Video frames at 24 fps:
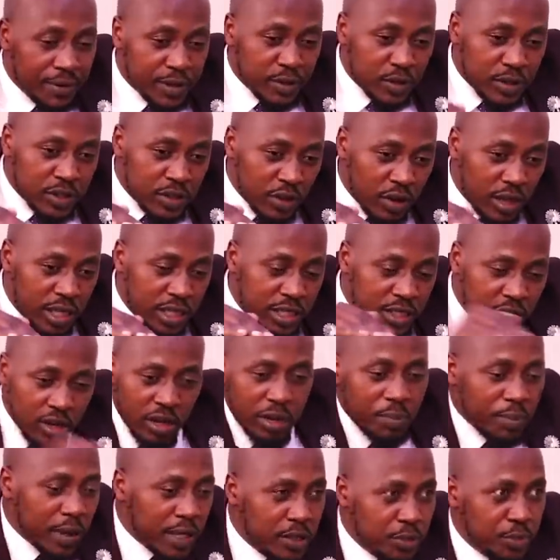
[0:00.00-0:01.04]
If it was going
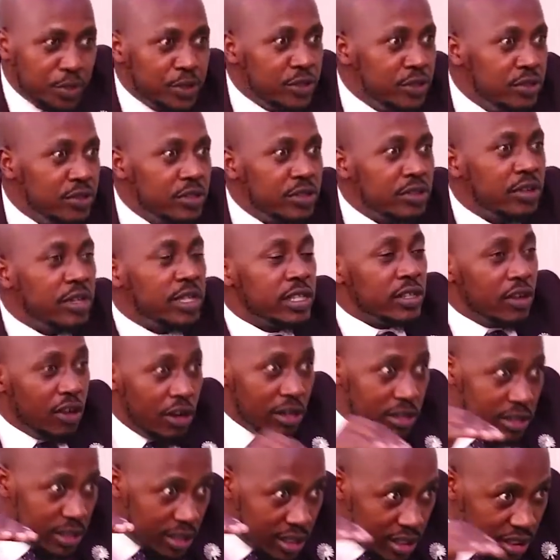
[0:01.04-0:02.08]
slope and you put neutral, it
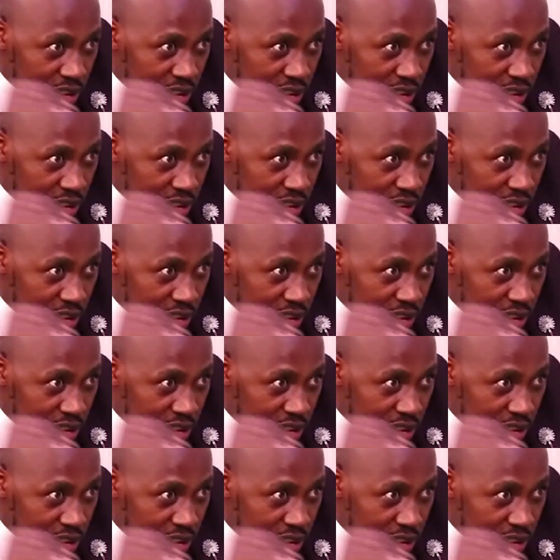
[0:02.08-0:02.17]
goes.